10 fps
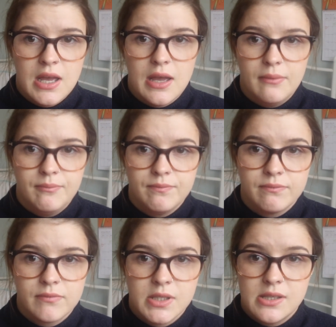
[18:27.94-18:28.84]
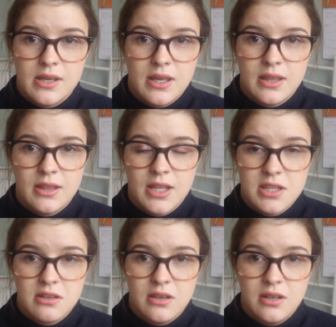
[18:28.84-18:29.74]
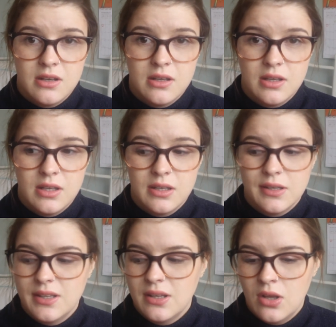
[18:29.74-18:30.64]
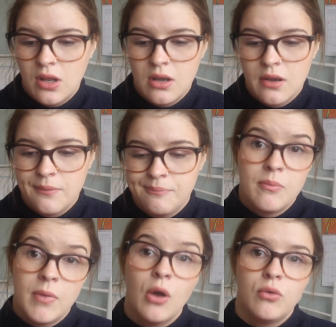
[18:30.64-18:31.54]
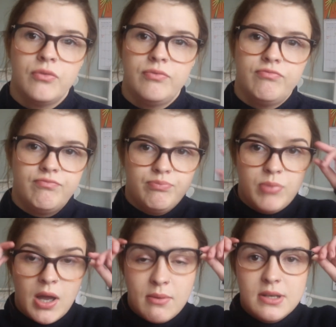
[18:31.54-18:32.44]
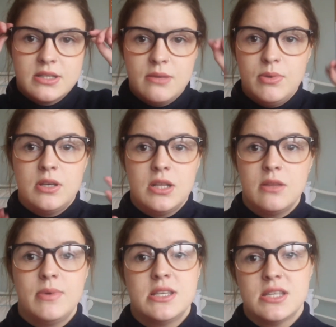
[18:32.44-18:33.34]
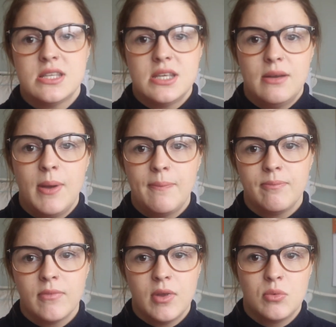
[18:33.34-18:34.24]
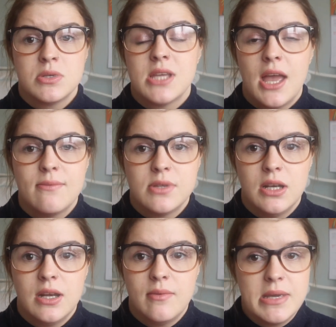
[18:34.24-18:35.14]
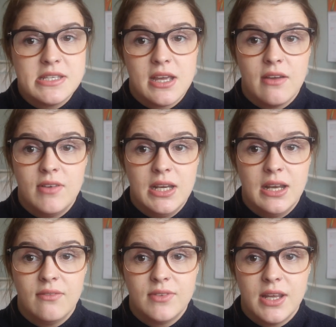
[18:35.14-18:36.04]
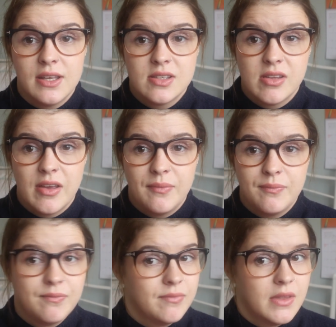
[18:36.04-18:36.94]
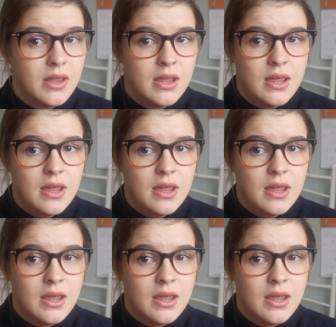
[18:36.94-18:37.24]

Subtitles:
So yeah, that's good. And oh, I went to see Beauty and the Beast at the cinema. It was absolutely amazing. I really loved it. So it